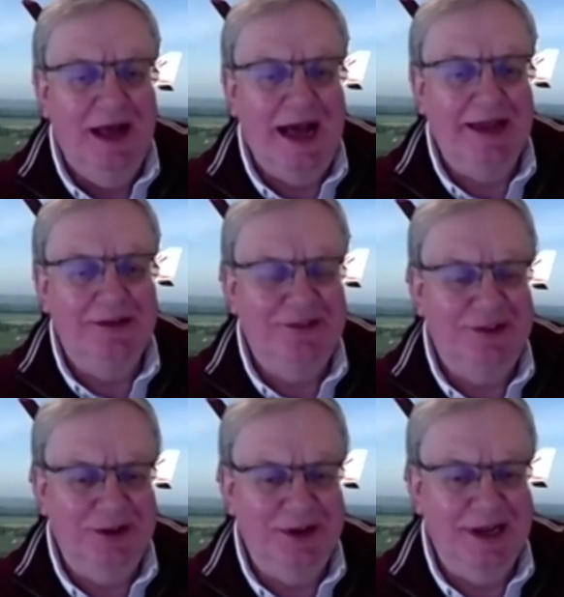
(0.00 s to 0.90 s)
And
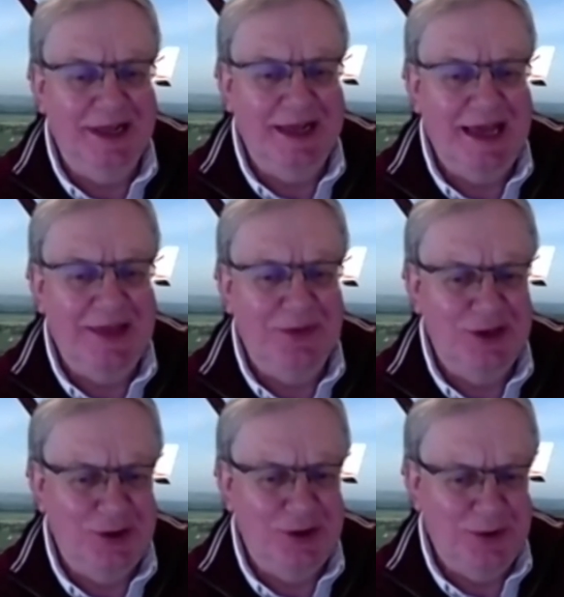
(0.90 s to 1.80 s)
certainly in
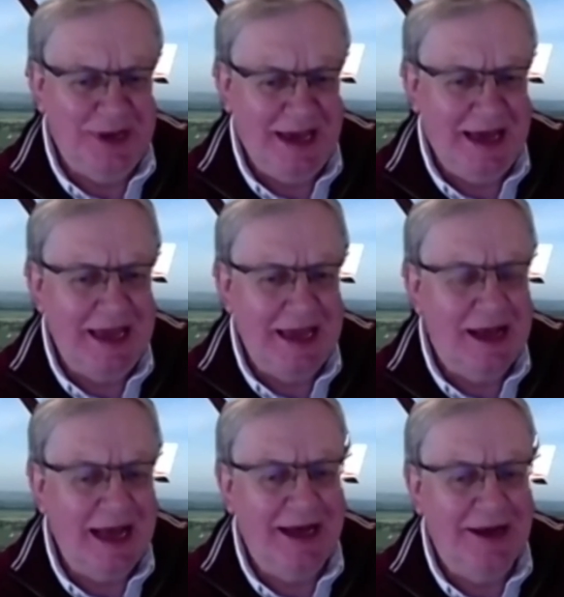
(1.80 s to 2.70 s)
the
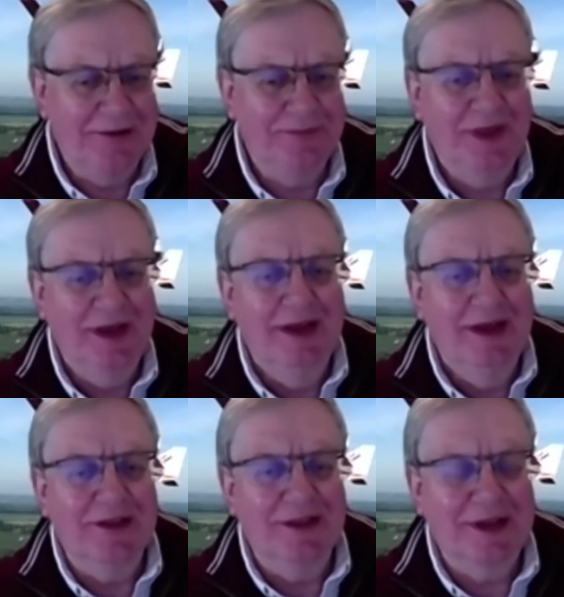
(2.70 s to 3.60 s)
UK,
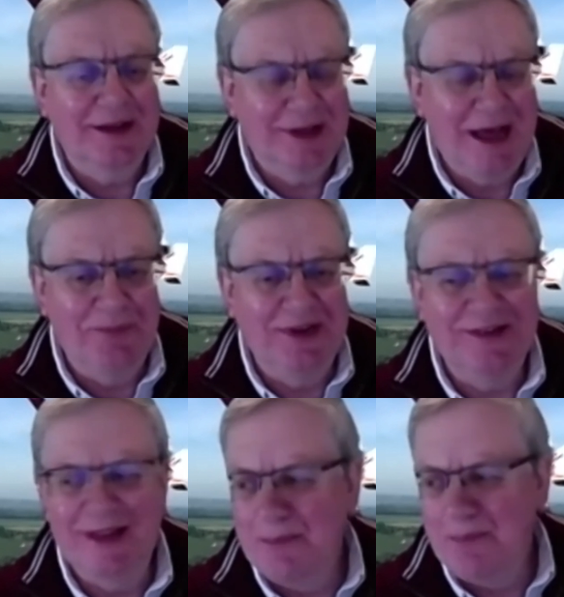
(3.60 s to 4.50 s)
the kind of companies
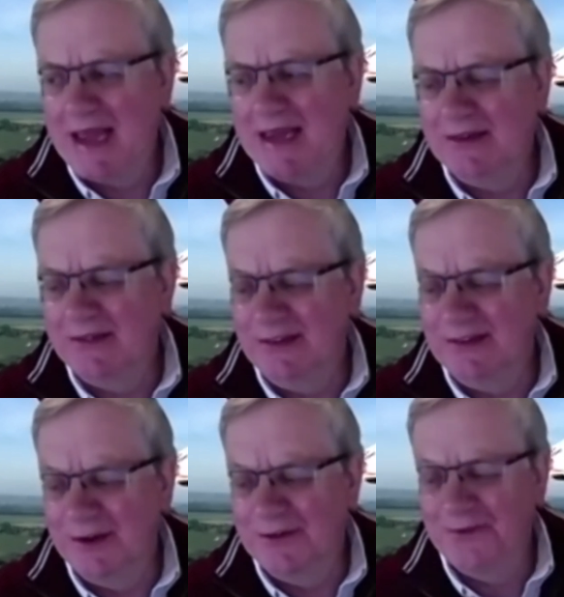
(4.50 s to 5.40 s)
like banks and
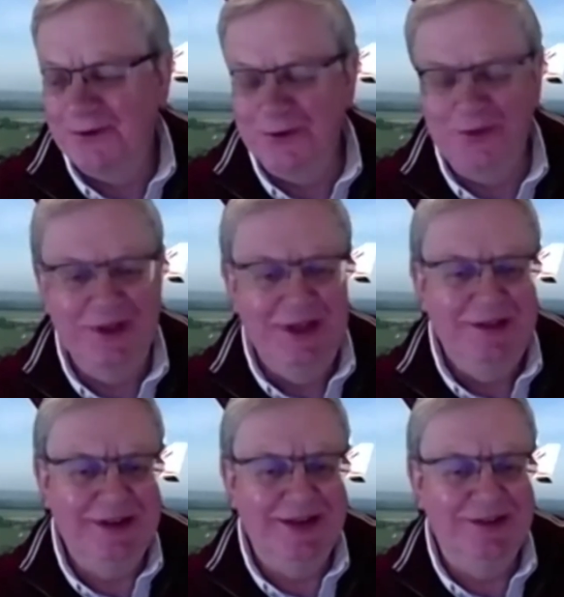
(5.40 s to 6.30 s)
so forth
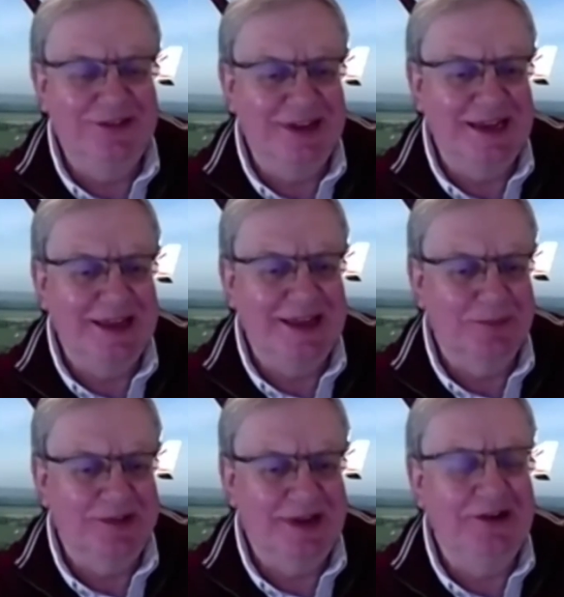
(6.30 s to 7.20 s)
didn't see the
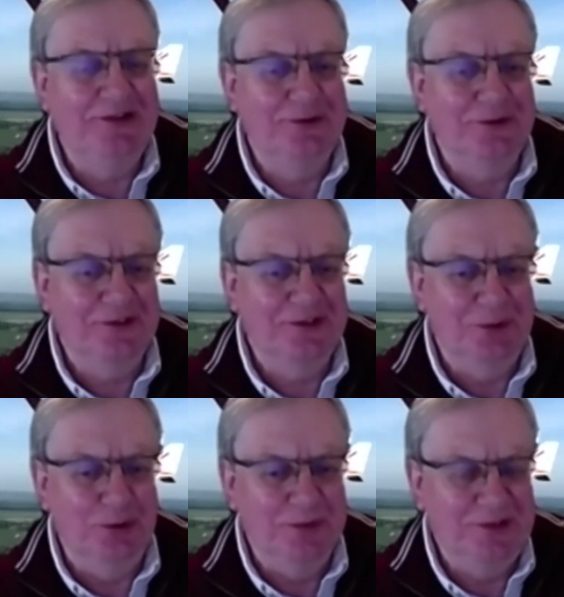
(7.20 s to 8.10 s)
potential for
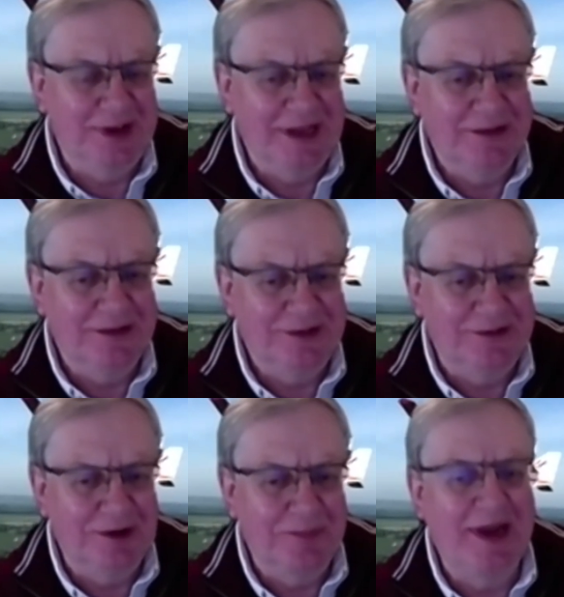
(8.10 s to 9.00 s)
small machines to
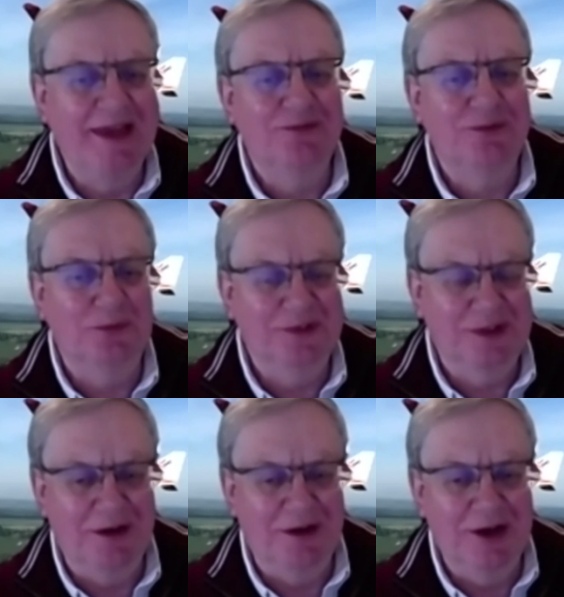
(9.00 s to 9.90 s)
replace what was
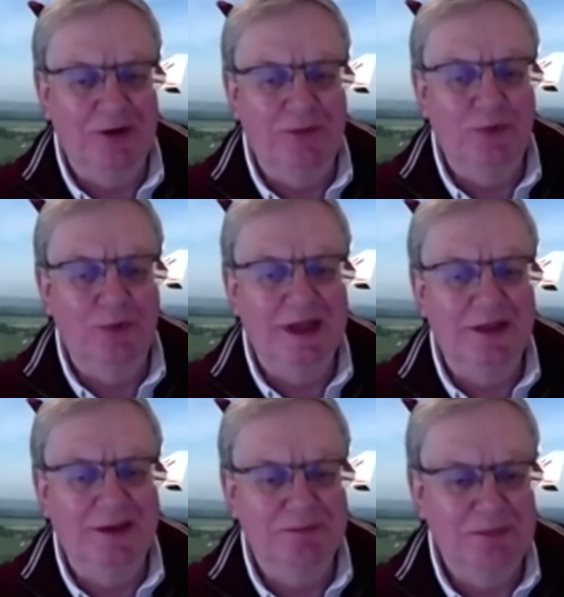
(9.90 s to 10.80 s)
going on with
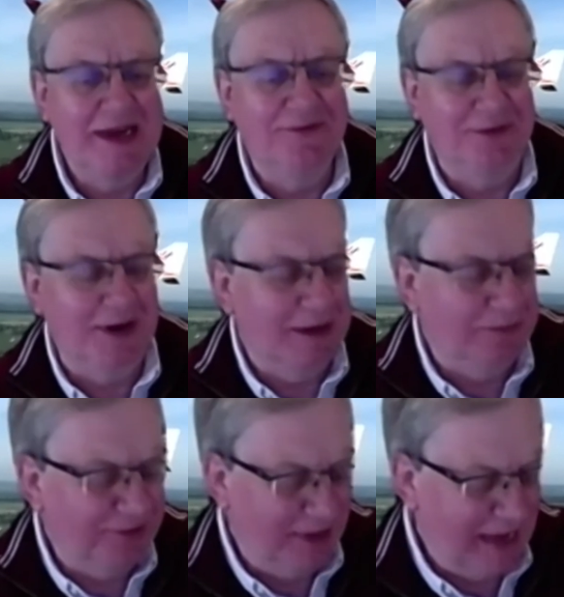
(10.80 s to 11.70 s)

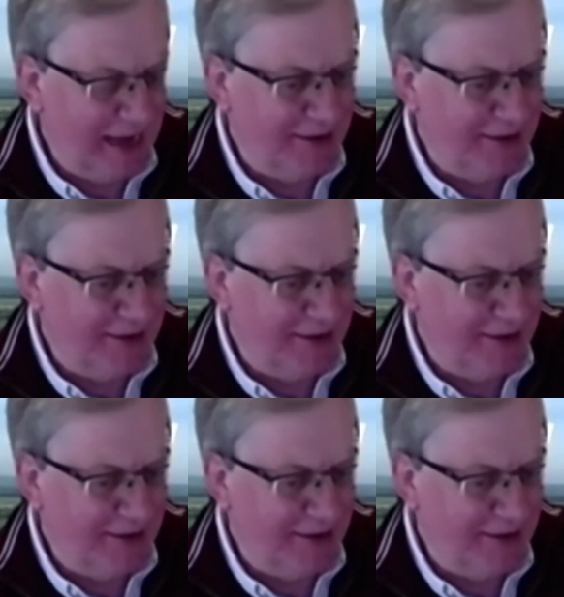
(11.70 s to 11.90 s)
mainframes.